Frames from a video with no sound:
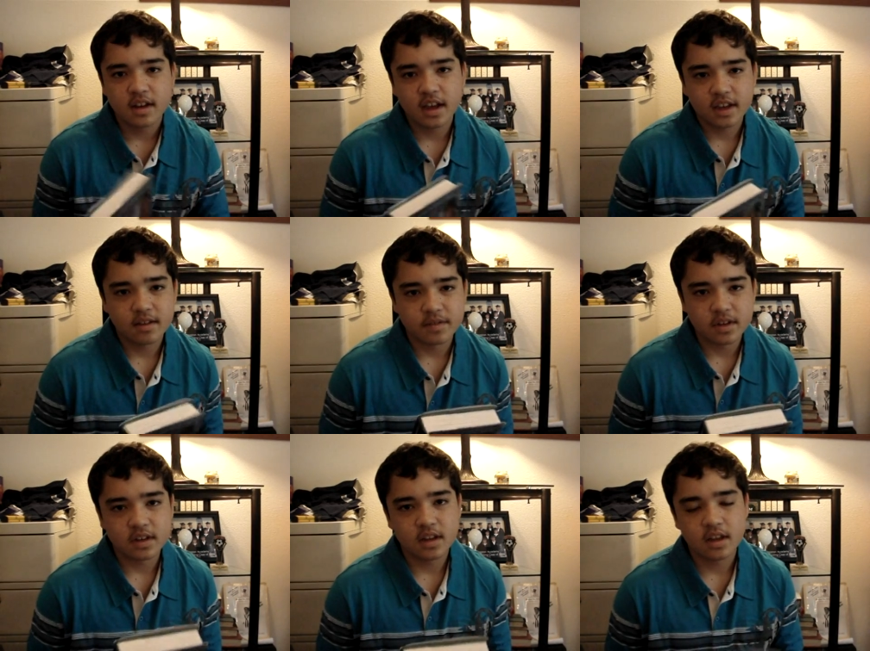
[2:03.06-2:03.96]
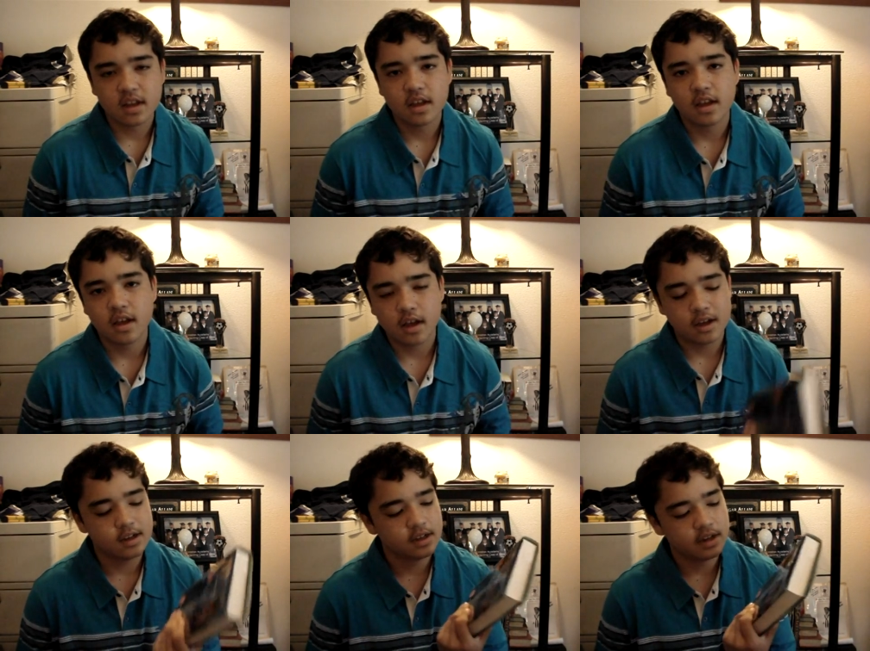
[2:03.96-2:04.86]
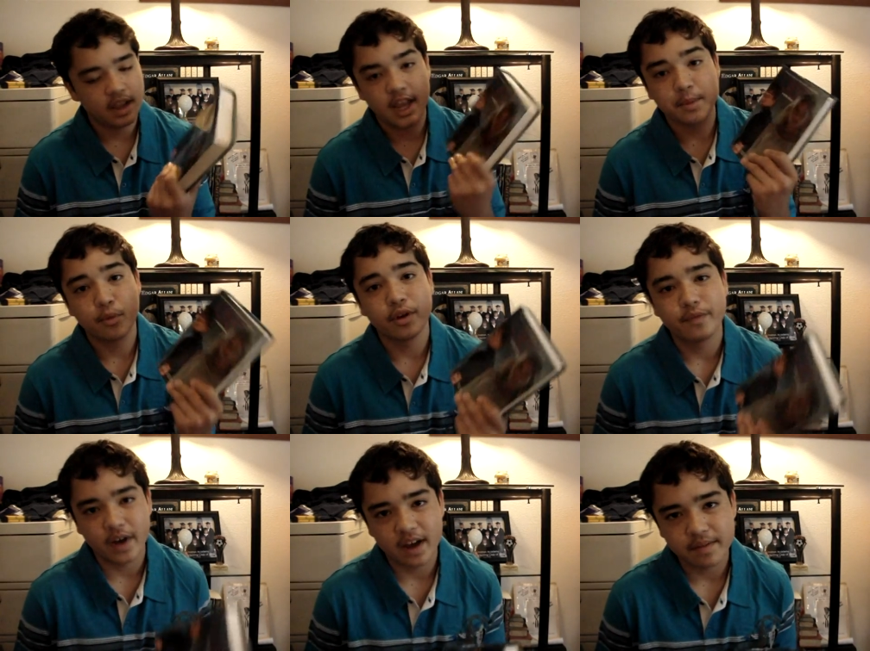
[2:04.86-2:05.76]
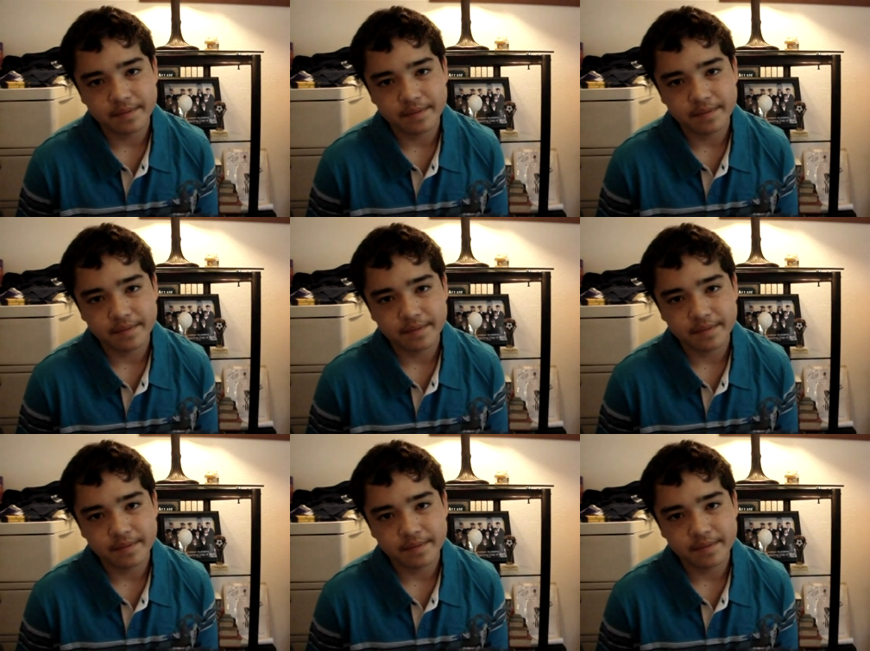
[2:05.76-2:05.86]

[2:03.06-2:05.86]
I give it an 8.5.